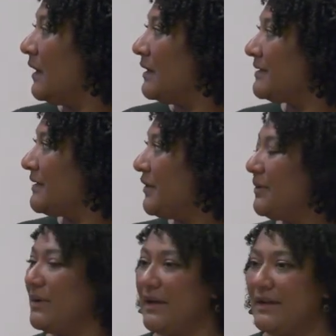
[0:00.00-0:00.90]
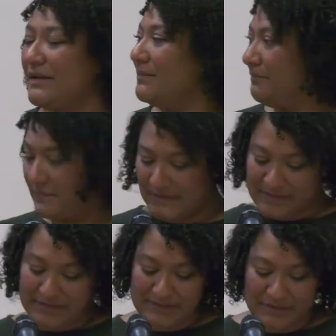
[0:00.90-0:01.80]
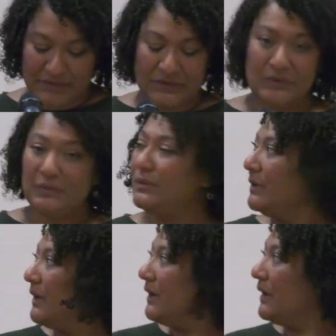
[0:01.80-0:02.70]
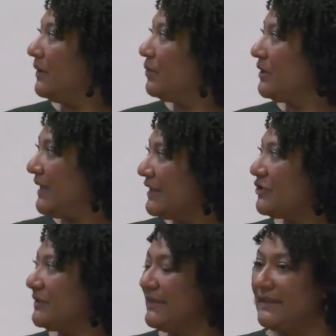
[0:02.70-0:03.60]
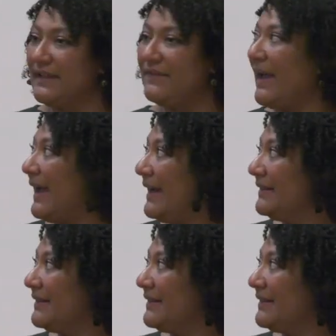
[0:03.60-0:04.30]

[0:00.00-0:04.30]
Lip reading: So this is a new, well, actually, they've had